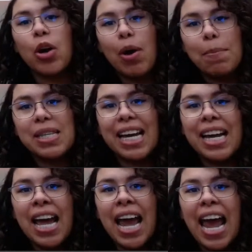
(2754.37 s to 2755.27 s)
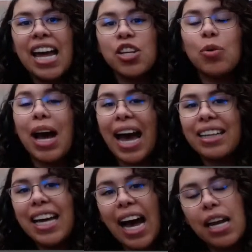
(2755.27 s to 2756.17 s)
our website and you will
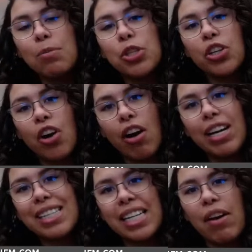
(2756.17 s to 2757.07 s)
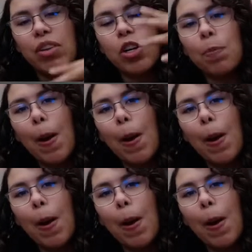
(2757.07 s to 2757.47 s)
add that item to your cart. It's gonna have a little